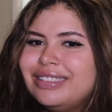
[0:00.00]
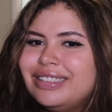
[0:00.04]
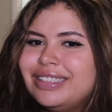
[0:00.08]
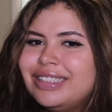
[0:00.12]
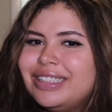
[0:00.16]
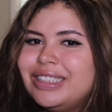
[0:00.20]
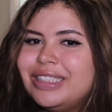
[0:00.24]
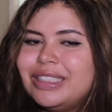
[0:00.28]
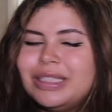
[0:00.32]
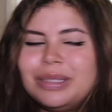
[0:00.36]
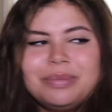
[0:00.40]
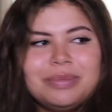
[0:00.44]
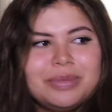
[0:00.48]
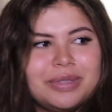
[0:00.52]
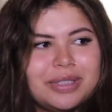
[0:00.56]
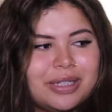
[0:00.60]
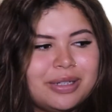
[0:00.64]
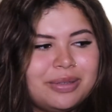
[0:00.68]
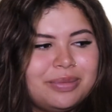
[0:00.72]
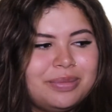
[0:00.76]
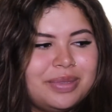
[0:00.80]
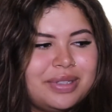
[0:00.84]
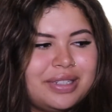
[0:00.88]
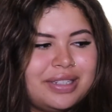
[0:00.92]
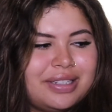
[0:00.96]

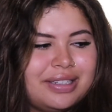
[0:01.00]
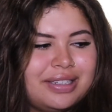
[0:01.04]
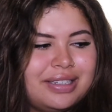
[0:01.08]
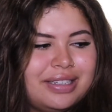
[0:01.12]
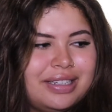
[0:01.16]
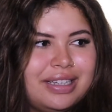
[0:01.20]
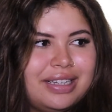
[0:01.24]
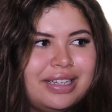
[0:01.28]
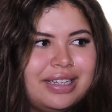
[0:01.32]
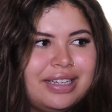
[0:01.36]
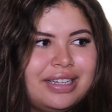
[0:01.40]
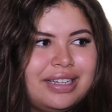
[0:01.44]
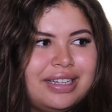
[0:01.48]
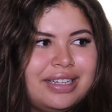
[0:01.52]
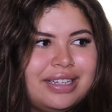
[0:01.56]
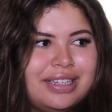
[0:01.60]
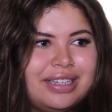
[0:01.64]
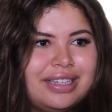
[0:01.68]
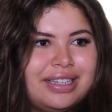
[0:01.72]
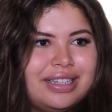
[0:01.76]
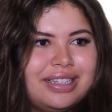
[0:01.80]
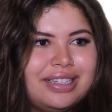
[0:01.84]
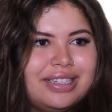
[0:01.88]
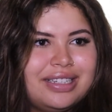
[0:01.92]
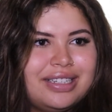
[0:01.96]
symptoms.
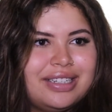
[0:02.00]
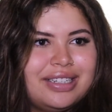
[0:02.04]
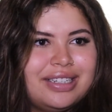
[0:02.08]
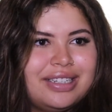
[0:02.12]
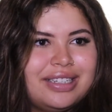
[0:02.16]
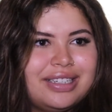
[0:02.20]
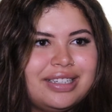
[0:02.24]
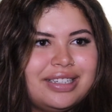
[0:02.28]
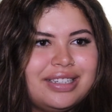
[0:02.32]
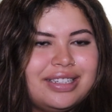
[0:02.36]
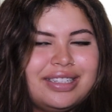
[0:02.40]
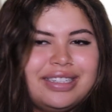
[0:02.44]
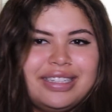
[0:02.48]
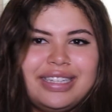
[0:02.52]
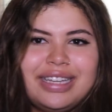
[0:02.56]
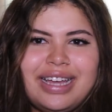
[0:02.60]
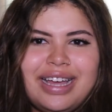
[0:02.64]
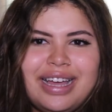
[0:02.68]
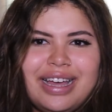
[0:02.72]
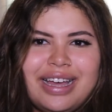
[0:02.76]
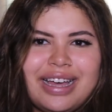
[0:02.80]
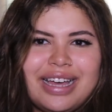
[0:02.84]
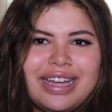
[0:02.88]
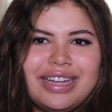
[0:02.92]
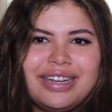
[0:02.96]

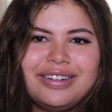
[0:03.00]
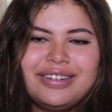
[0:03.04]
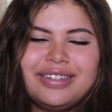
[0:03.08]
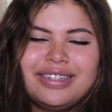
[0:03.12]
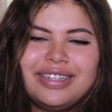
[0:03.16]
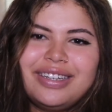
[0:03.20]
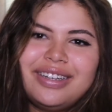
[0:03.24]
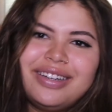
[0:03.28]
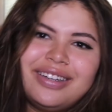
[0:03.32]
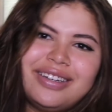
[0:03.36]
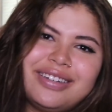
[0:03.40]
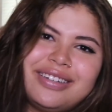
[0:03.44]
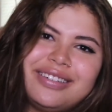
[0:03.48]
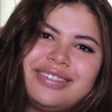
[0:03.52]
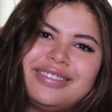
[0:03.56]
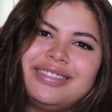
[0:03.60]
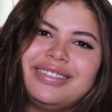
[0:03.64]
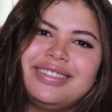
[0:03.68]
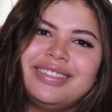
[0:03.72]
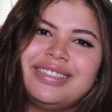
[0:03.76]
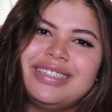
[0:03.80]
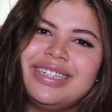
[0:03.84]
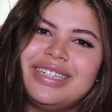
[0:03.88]
Yeah, I don't know.